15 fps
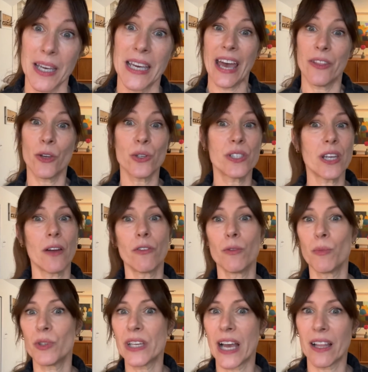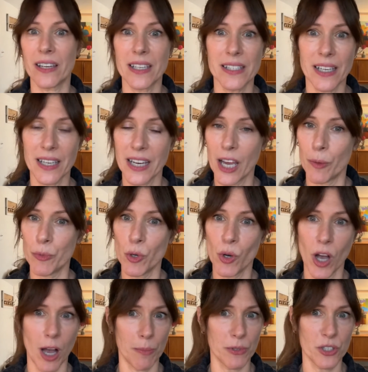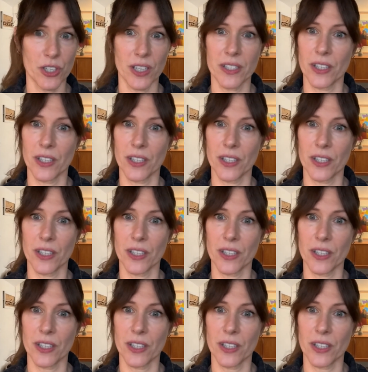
And there's several modalities that can help you accomplish this.